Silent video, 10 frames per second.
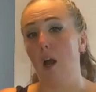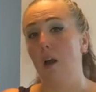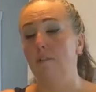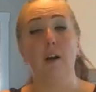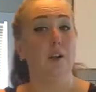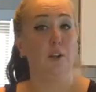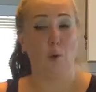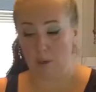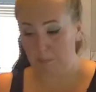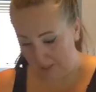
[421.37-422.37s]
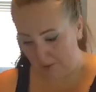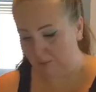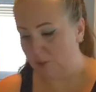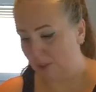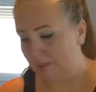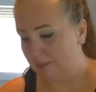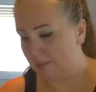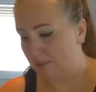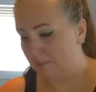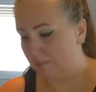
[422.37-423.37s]
of your butter of
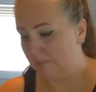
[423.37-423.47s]
choice.